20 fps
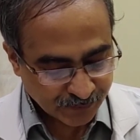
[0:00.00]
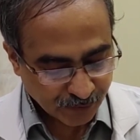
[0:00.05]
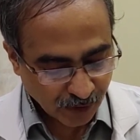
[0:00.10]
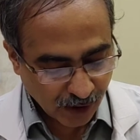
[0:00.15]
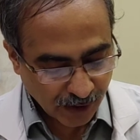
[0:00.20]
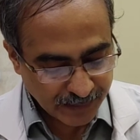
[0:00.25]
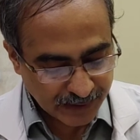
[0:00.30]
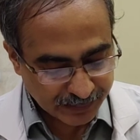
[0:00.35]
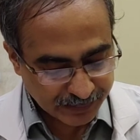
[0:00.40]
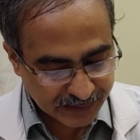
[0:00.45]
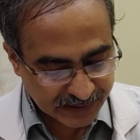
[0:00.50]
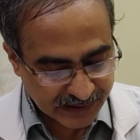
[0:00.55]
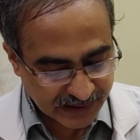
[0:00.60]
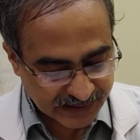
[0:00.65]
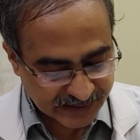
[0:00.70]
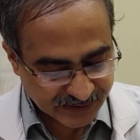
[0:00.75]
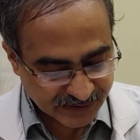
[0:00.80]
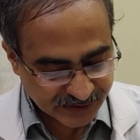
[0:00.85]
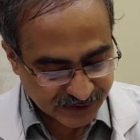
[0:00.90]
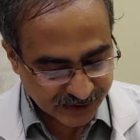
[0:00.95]
from
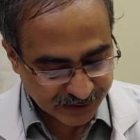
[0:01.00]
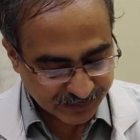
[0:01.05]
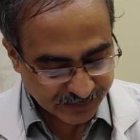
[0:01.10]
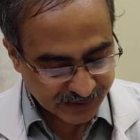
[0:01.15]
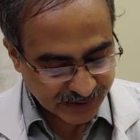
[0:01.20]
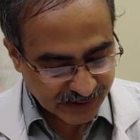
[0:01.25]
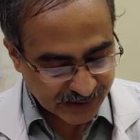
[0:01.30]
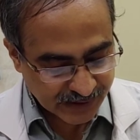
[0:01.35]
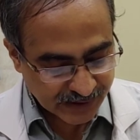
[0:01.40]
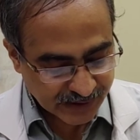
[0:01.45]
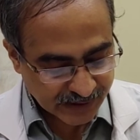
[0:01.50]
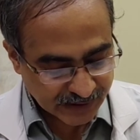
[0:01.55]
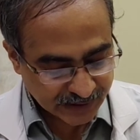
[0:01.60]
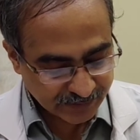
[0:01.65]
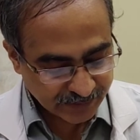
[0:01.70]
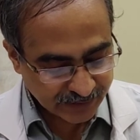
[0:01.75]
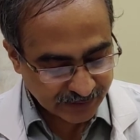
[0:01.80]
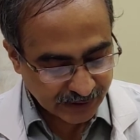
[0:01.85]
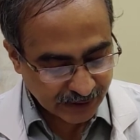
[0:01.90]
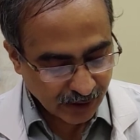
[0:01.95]
epigastrium
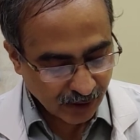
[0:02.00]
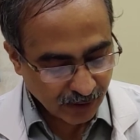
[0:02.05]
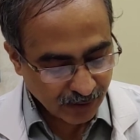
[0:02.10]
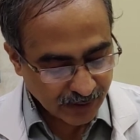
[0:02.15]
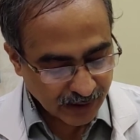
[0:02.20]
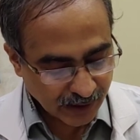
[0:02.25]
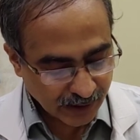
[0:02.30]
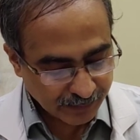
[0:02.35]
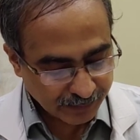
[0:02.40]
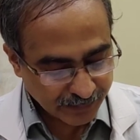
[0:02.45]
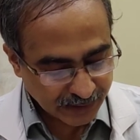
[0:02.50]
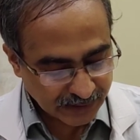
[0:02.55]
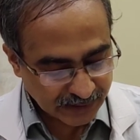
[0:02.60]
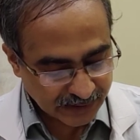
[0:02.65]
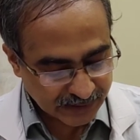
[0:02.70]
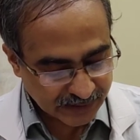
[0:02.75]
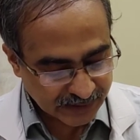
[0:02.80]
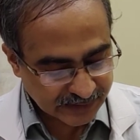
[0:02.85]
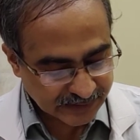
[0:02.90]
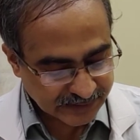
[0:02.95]
curving along
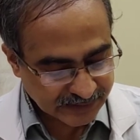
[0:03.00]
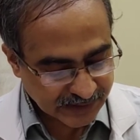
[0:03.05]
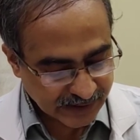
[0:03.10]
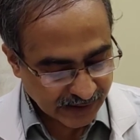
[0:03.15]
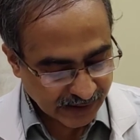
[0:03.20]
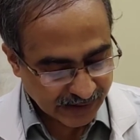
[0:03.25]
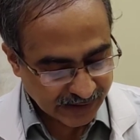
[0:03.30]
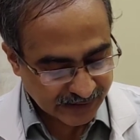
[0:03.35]
umbilicus